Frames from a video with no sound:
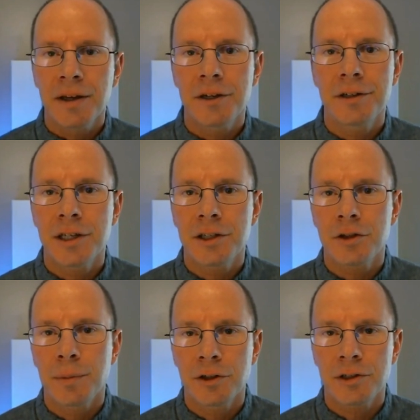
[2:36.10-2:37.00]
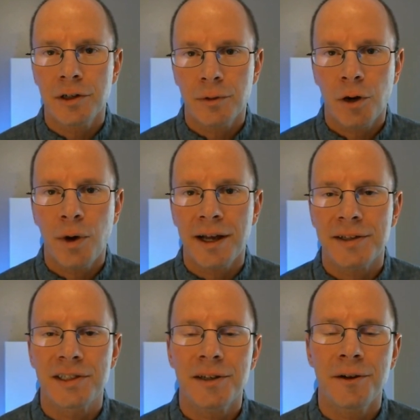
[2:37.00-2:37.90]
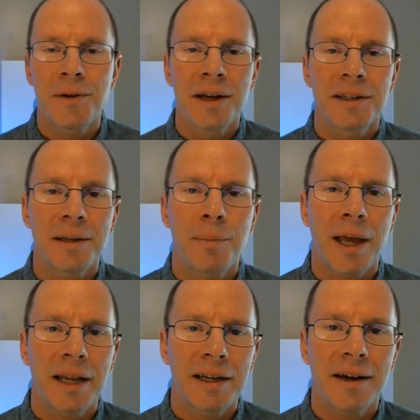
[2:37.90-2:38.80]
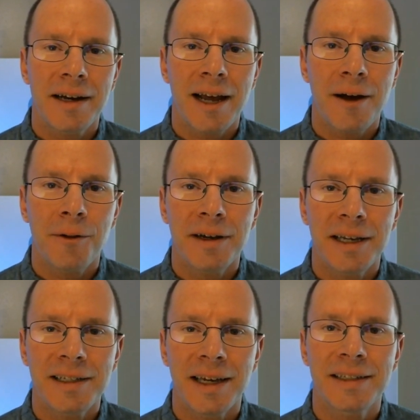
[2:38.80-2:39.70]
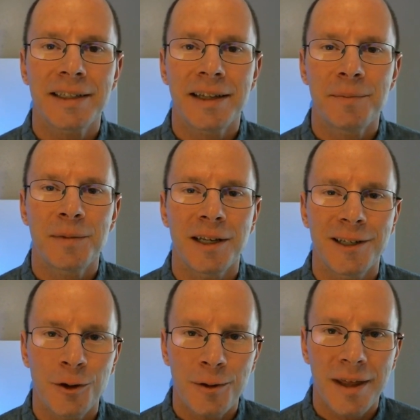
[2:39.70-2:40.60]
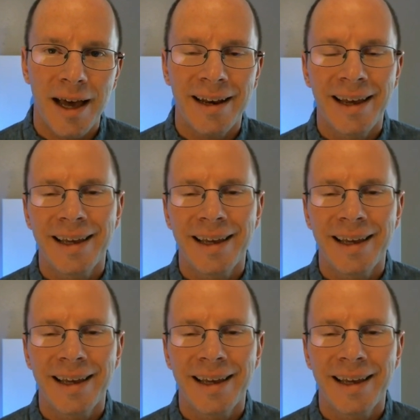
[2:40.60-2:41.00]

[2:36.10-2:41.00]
your distribution request. So depending on how long it takes them to do that,